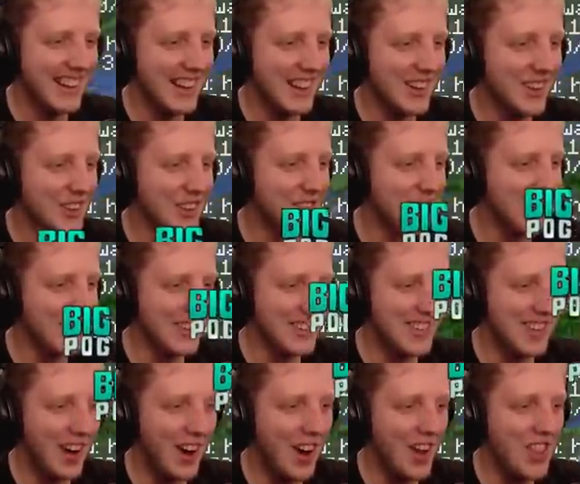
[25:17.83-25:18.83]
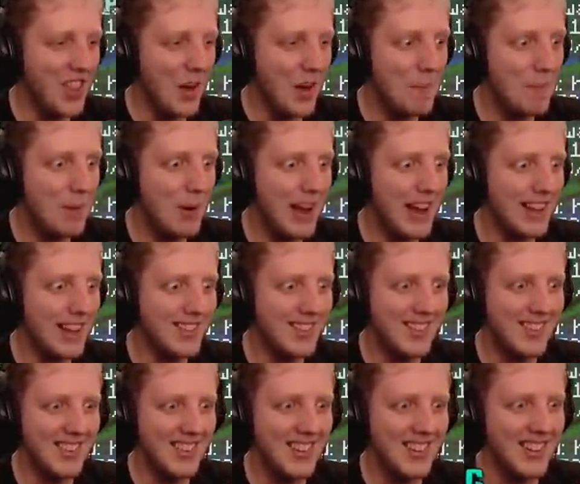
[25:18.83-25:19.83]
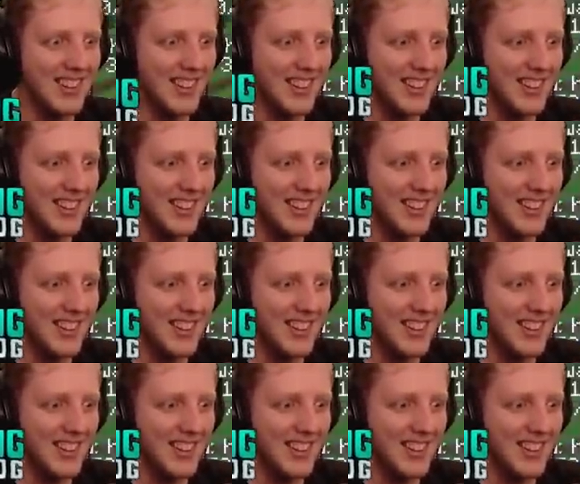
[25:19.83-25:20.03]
Those moments are the best.